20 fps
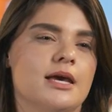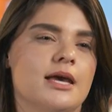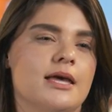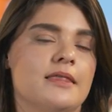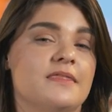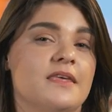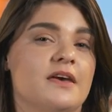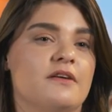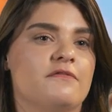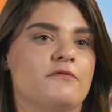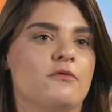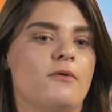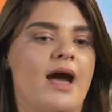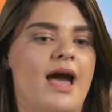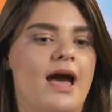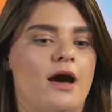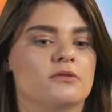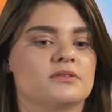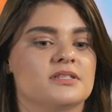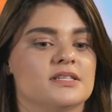and therefore
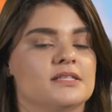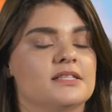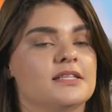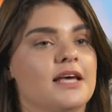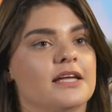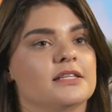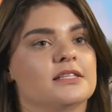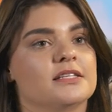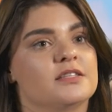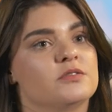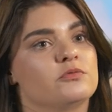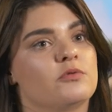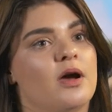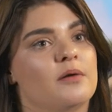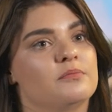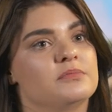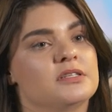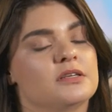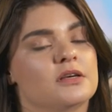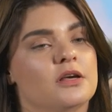how does that
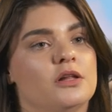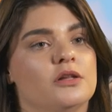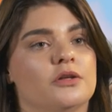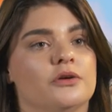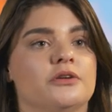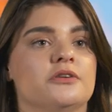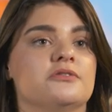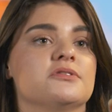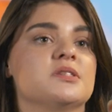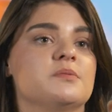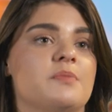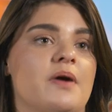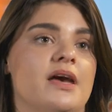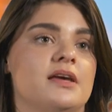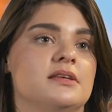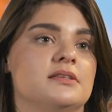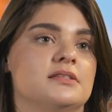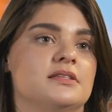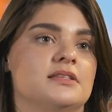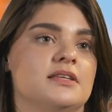disrupt colonial
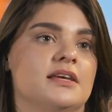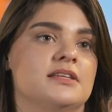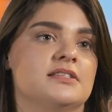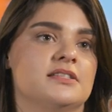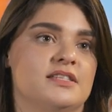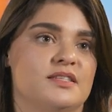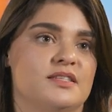space and